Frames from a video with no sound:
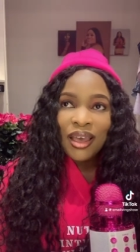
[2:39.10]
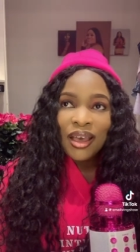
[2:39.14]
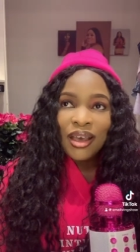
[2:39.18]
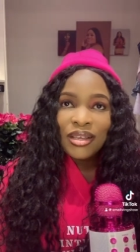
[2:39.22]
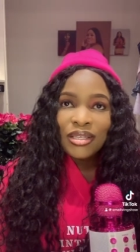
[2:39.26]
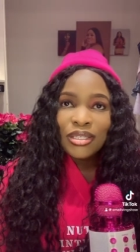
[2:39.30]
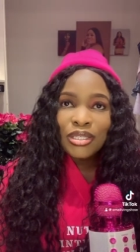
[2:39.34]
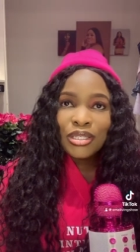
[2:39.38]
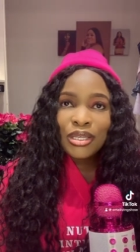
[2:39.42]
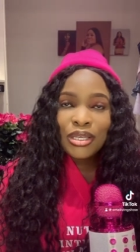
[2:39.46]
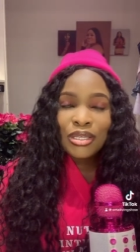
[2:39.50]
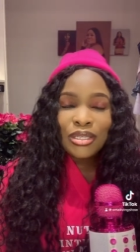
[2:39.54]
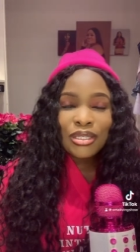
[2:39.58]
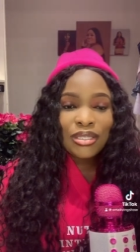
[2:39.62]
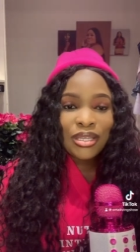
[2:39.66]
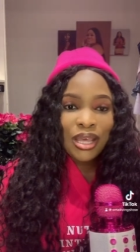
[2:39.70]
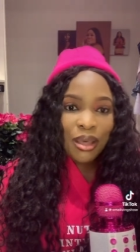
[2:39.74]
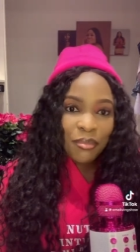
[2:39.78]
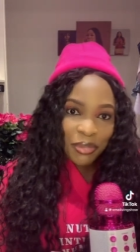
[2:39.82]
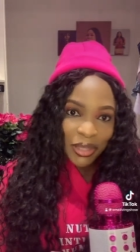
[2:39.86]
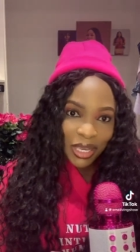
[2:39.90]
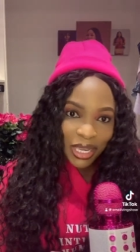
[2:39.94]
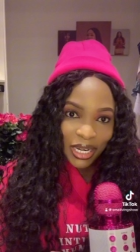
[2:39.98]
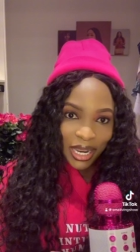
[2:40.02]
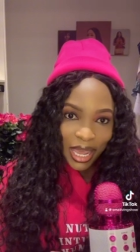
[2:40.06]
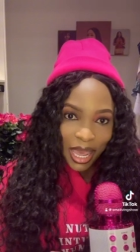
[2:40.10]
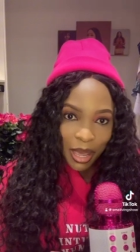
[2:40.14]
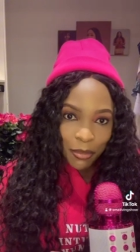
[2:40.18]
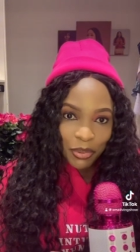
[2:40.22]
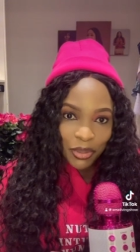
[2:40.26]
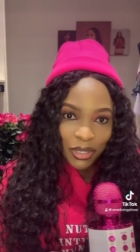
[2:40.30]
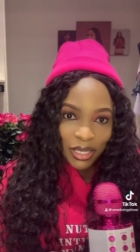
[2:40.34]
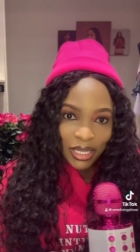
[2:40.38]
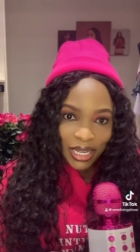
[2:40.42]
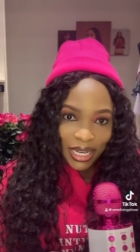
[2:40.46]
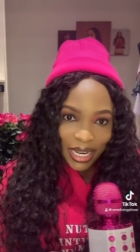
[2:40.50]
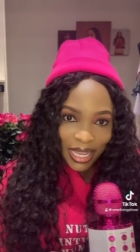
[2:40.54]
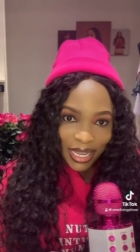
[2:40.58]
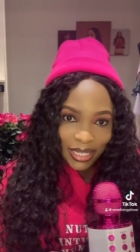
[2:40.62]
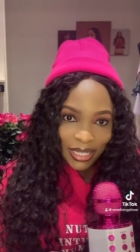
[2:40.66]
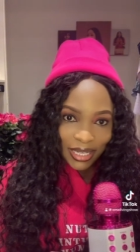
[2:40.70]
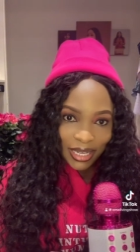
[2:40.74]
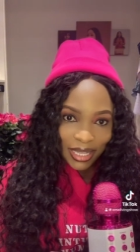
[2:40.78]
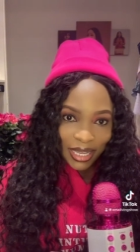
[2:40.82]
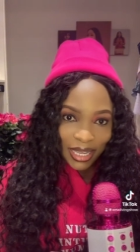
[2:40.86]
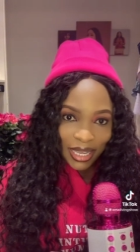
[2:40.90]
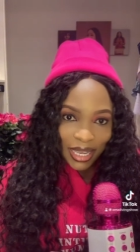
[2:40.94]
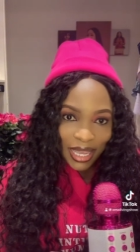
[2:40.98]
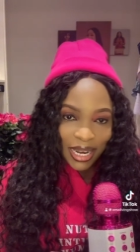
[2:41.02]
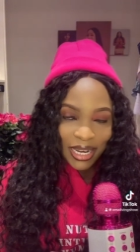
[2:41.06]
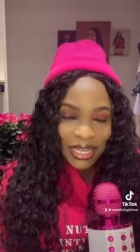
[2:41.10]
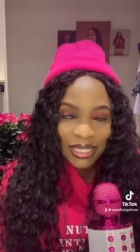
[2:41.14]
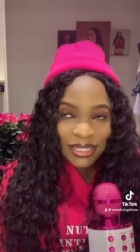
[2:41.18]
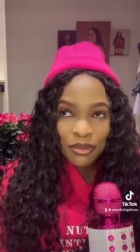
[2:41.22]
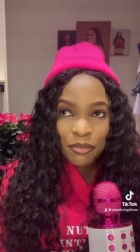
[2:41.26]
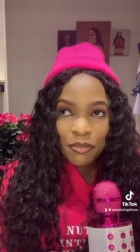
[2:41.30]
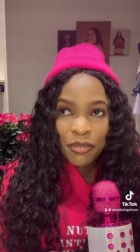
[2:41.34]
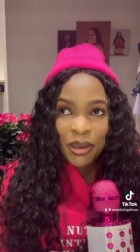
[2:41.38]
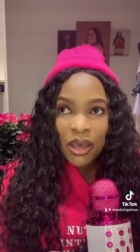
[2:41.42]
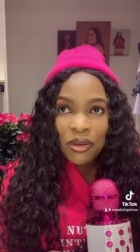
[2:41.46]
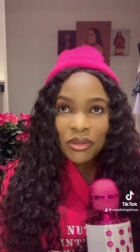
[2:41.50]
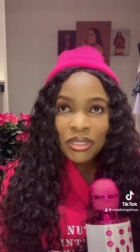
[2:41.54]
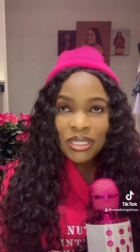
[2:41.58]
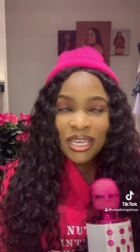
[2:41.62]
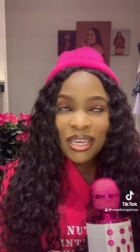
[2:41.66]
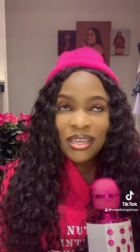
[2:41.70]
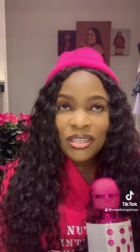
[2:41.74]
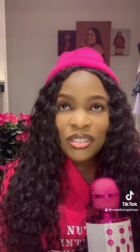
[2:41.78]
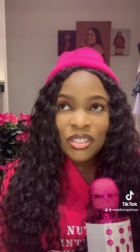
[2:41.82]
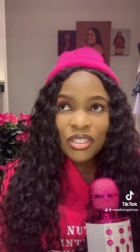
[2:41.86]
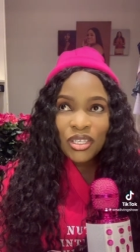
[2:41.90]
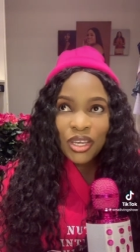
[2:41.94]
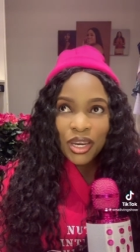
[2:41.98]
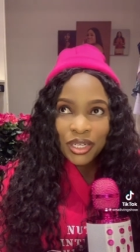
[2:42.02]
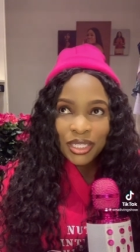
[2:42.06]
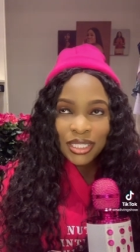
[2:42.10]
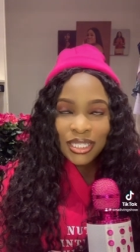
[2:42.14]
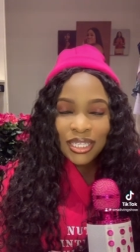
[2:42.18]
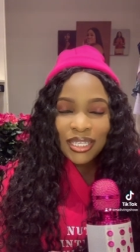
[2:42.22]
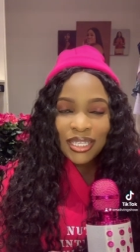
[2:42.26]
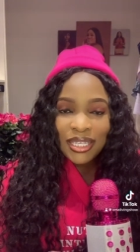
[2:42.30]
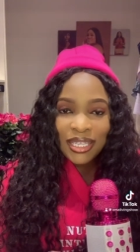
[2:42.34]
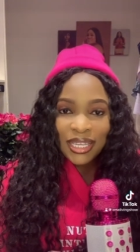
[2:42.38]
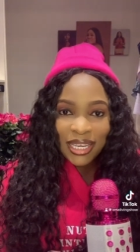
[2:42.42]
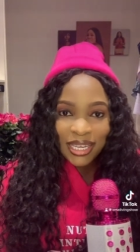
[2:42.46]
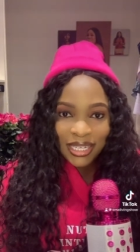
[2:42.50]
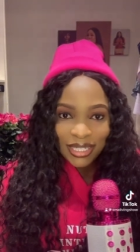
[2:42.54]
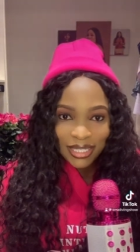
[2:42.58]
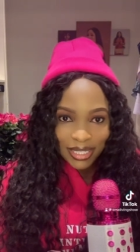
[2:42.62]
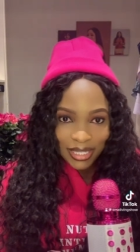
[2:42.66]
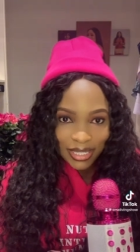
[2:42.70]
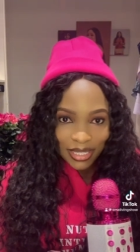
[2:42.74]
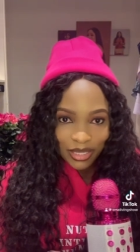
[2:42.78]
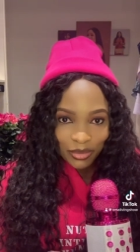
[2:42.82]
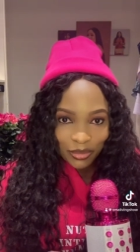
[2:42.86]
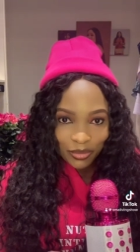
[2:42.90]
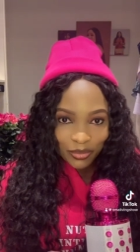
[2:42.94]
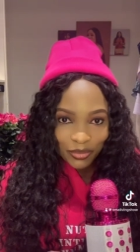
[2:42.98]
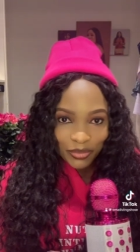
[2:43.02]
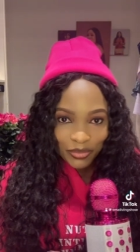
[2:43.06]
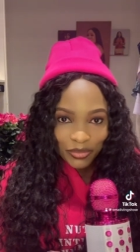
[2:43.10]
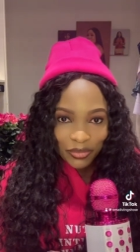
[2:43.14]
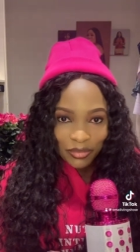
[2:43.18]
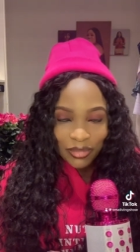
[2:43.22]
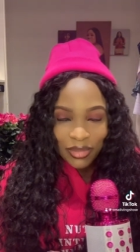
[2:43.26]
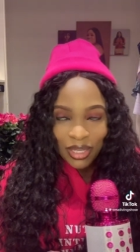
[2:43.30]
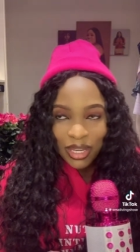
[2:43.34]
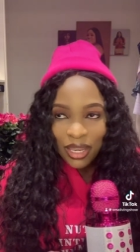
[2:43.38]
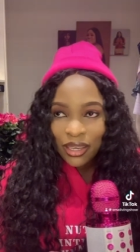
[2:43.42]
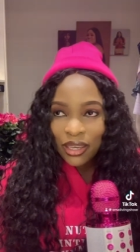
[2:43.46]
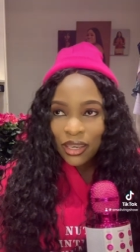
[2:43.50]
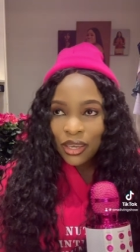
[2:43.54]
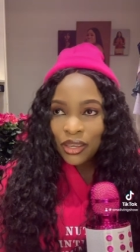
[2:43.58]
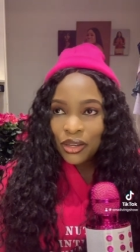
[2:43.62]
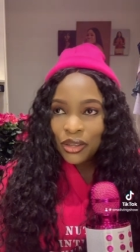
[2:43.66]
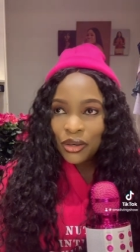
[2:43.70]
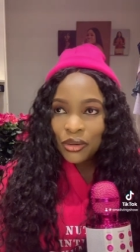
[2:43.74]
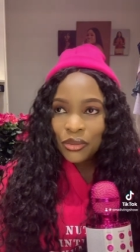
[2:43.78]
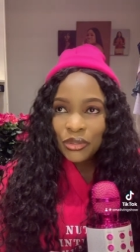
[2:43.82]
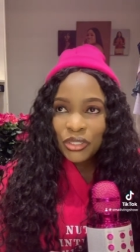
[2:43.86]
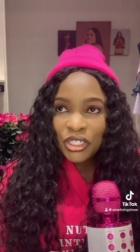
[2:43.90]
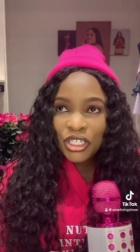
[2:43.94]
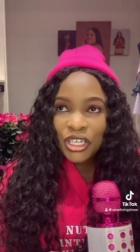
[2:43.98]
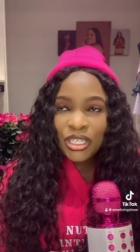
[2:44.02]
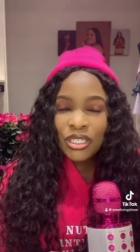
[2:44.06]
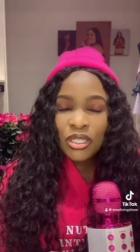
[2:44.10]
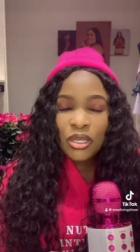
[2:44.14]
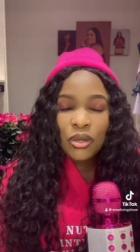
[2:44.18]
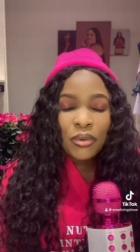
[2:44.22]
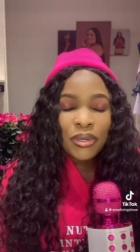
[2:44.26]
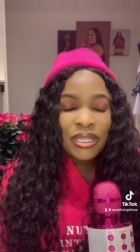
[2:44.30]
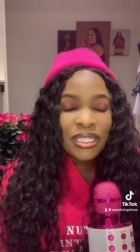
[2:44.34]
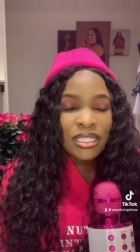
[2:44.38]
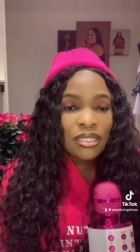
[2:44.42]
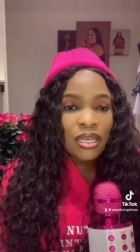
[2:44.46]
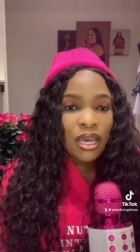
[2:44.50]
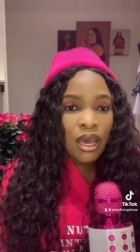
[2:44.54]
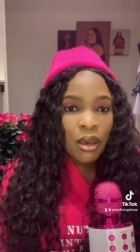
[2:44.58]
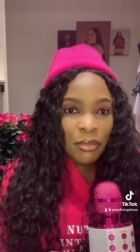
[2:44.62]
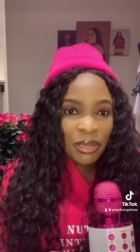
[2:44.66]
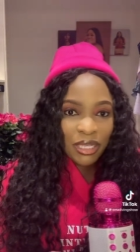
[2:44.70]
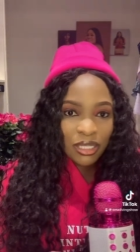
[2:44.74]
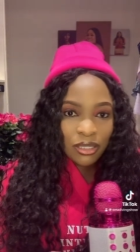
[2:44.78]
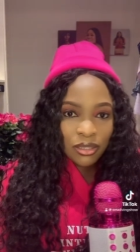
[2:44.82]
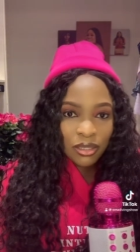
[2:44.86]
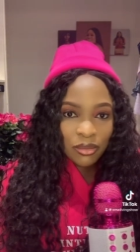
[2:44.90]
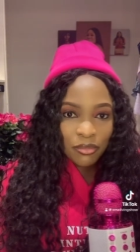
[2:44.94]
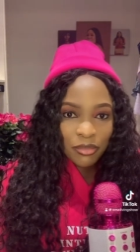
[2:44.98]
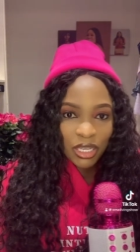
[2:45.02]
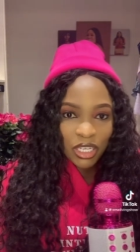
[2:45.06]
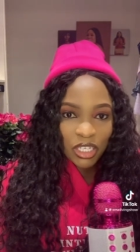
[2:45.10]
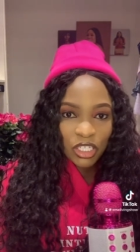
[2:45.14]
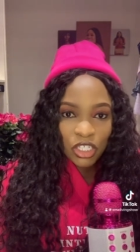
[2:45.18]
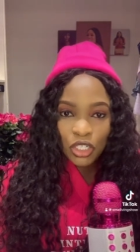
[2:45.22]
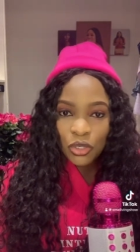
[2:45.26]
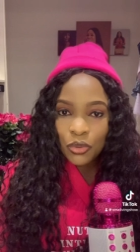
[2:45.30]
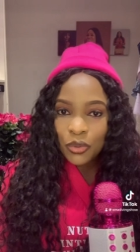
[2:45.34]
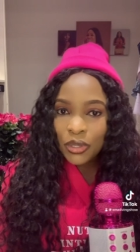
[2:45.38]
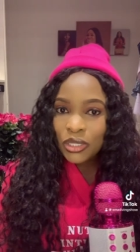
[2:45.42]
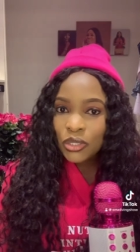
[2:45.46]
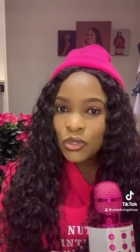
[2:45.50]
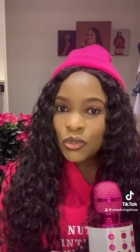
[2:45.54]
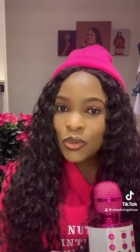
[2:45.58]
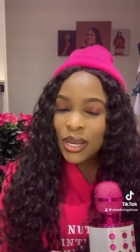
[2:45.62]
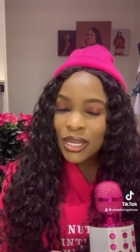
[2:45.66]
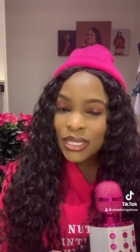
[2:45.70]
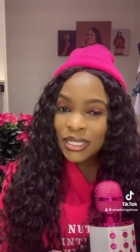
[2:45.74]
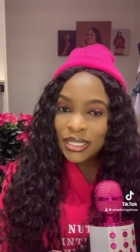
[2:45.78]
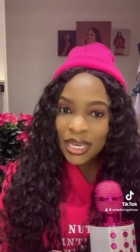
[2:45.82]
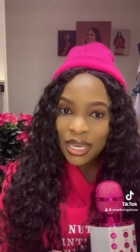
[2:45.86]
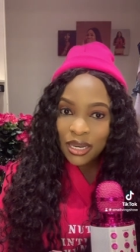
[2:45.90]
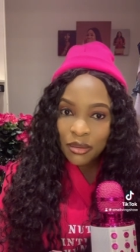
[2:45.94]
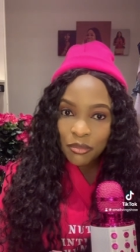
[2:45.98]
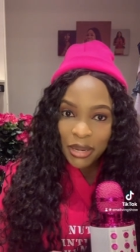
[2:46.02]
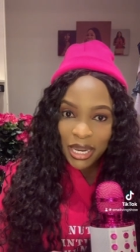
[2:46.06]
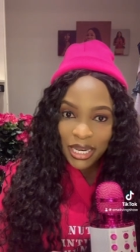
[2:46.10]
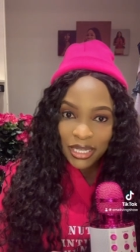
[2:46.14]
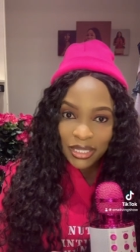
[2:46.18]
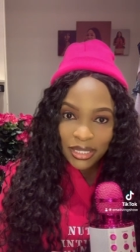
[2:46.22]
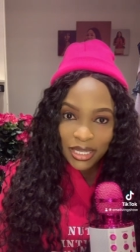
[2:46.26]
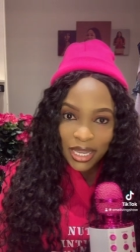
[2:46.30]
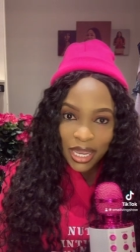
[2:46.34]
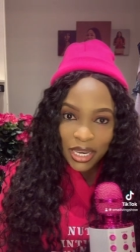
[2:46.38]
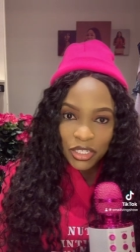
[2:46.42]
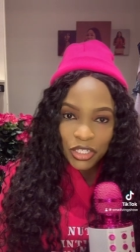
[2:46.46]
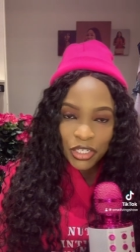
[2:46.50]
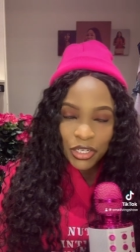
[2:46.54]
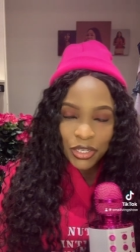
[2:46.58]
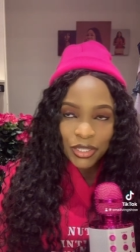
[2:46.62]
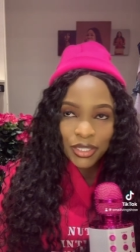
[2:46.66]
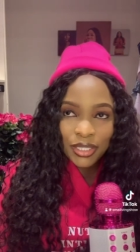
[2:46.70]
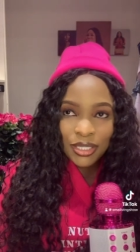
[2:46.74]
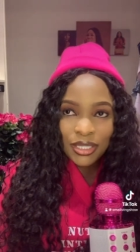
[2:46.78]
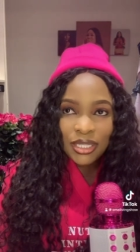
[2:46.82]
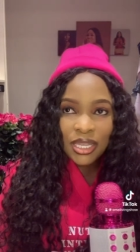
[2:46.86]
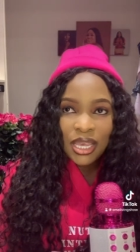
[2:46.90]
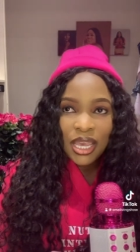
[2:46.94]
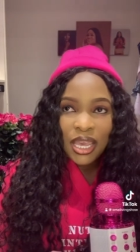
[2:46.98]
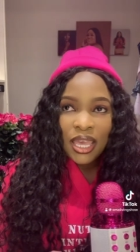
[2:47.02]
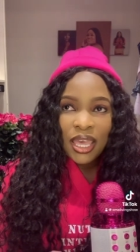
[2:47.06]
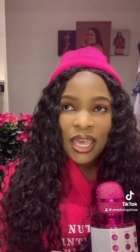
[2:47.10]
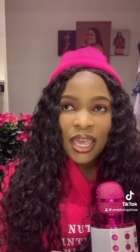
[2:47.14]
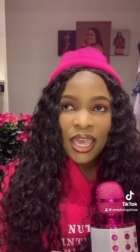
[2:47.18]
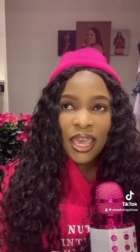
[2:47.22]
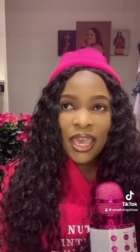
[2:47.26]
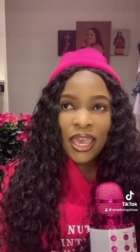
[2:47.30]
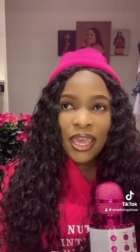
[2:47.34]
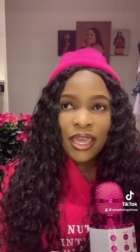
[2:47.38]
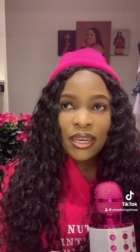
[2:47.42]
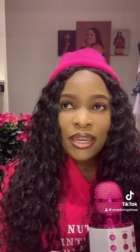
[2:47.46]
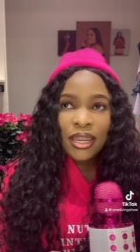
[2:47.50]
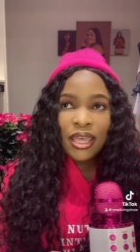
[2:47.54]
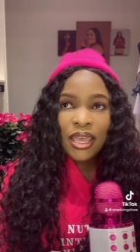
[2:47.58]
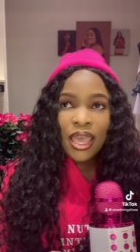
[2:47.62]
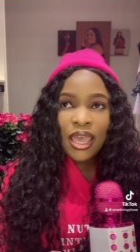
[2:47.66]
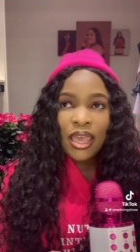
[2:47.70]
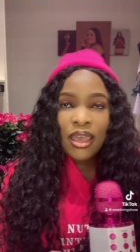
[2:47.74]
So something happened lately and it's about a certain lady you know she's always coming to me she wants to attend my sessions and